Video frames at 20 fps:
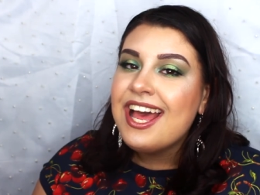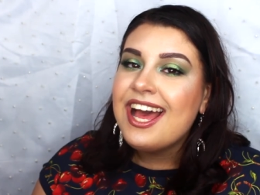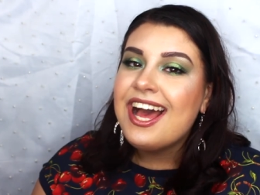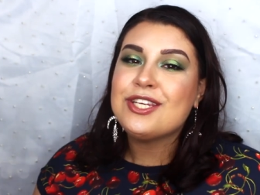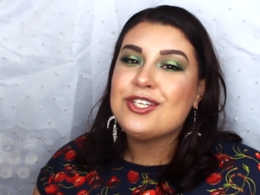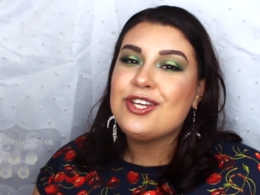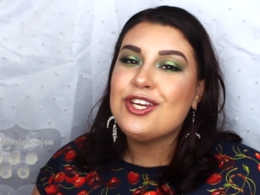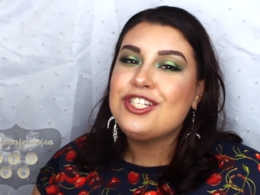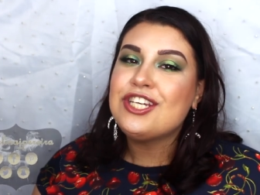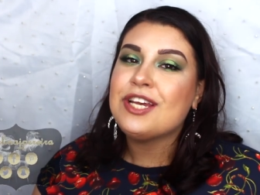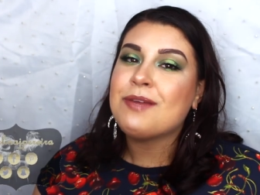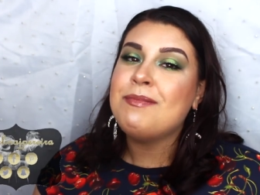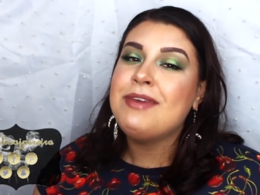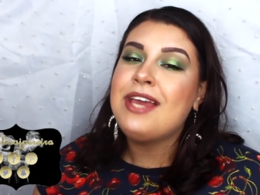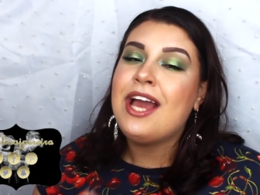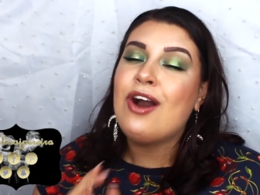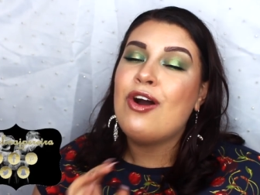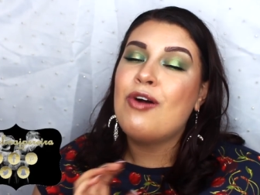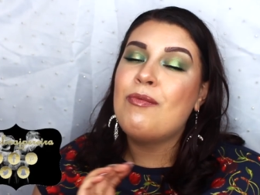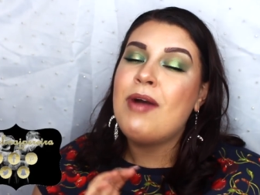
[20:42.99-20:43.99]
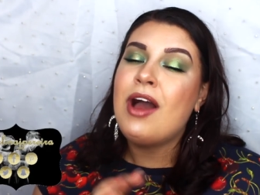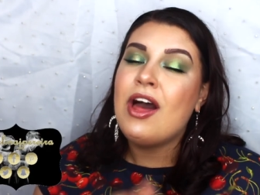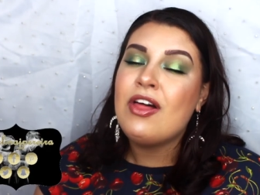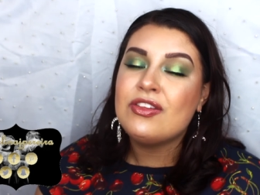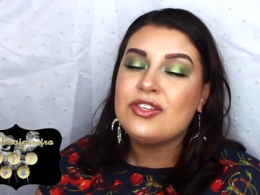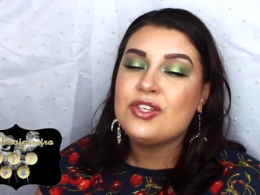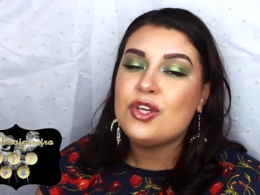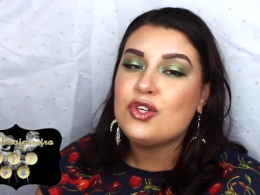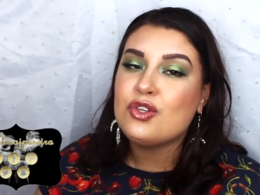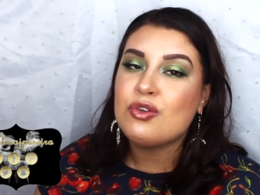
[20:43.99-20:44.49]
Make sure you check me out on my
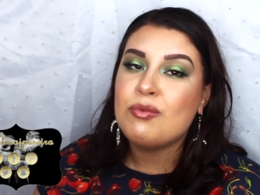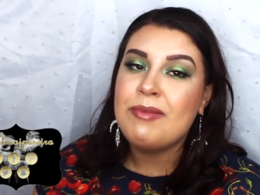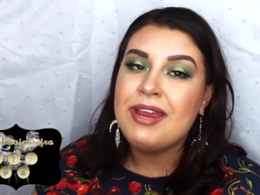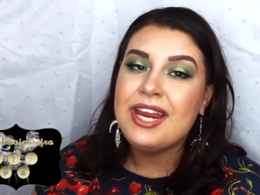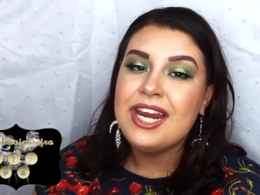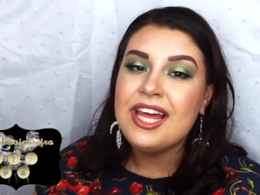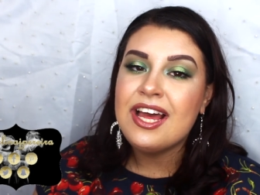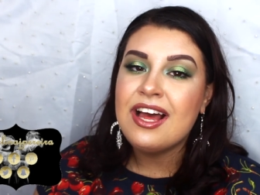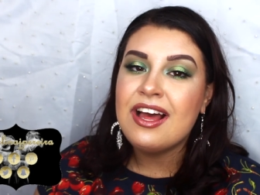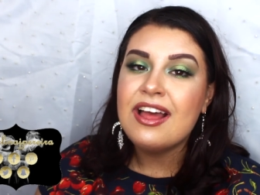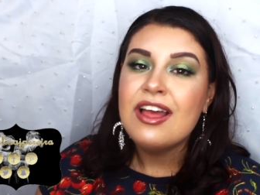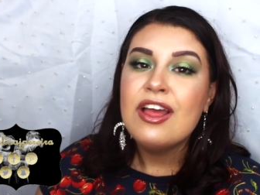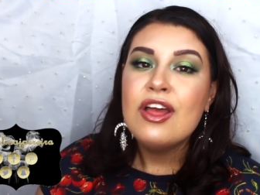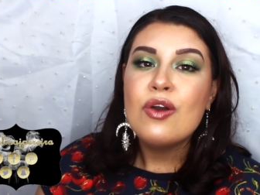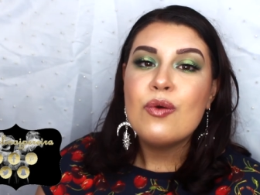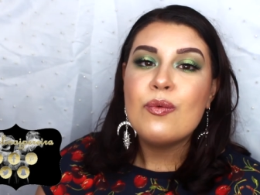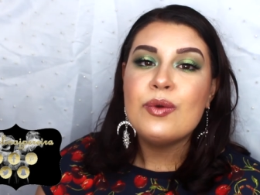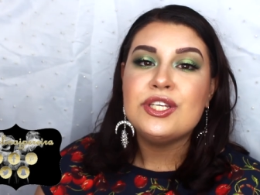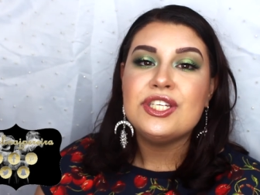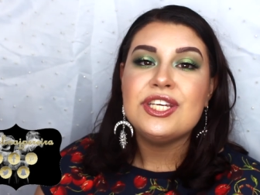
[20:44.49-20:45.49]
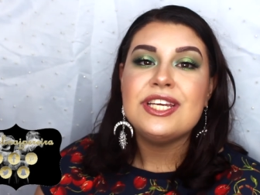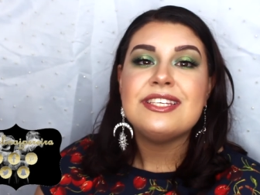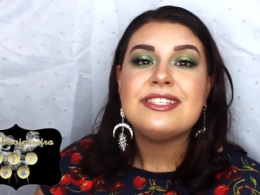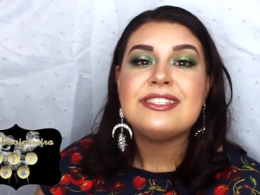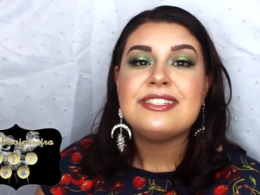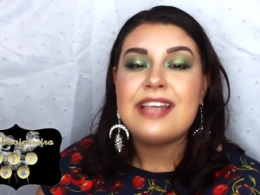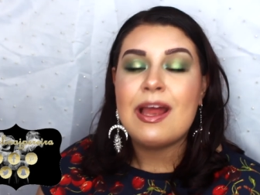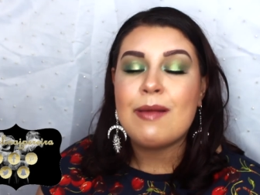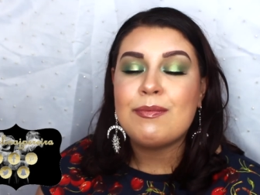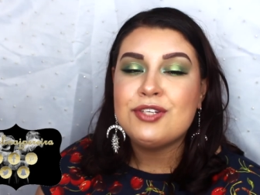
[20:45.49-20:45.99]
other social media, which is
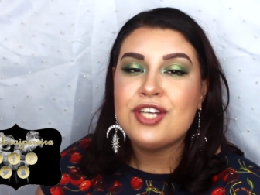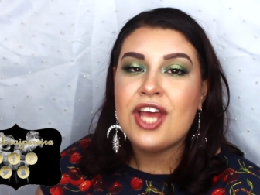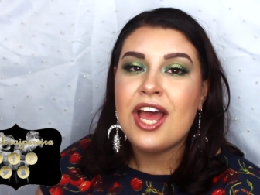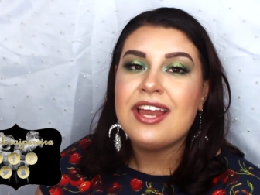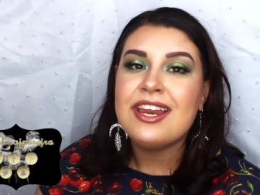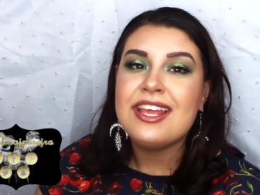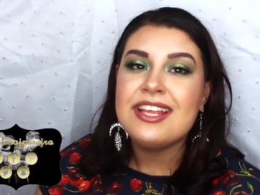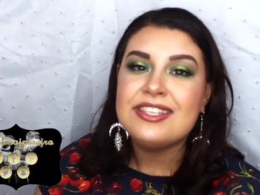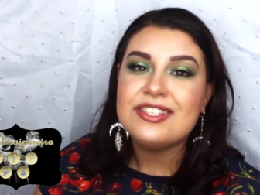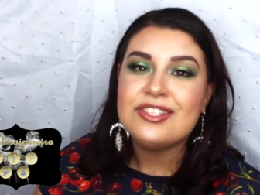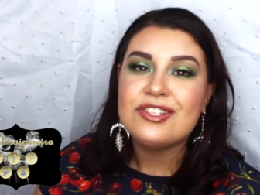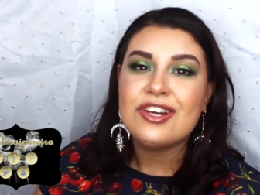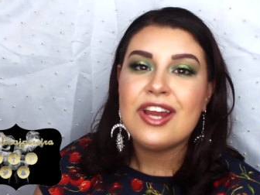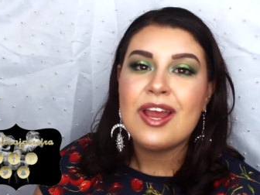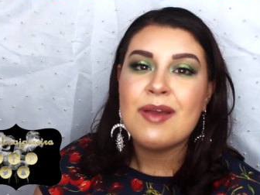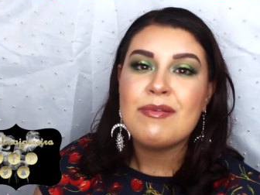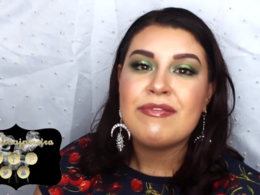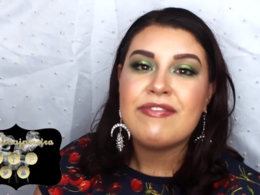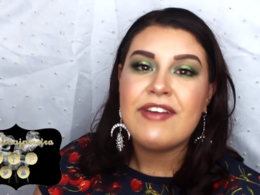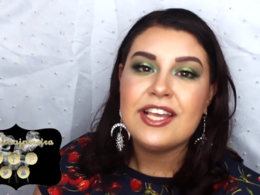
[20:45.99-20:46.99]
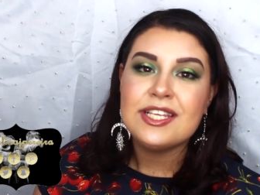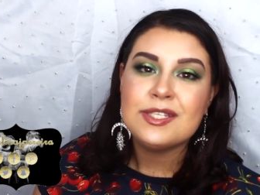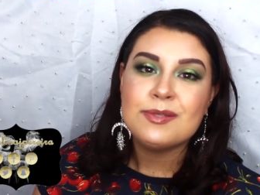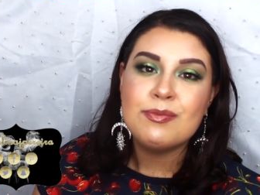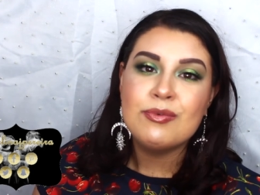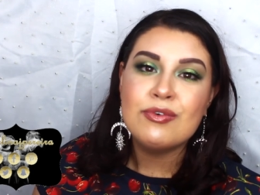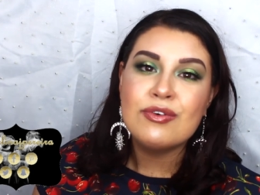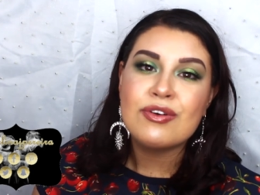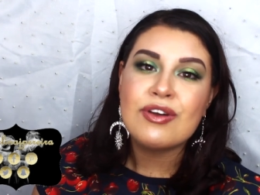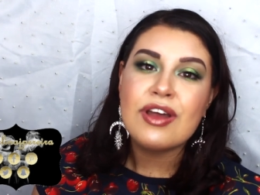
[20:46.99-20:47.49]
Snapchat, Instagram,
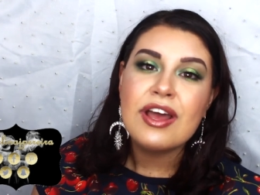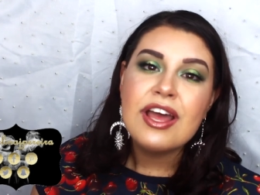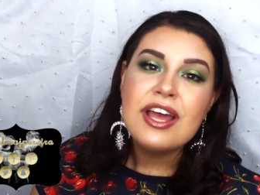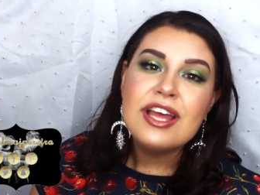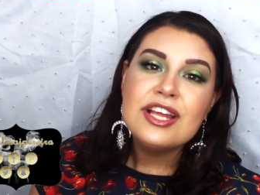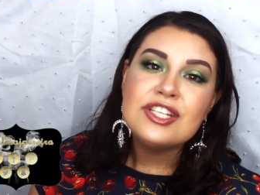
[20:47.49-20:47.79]
Facebook,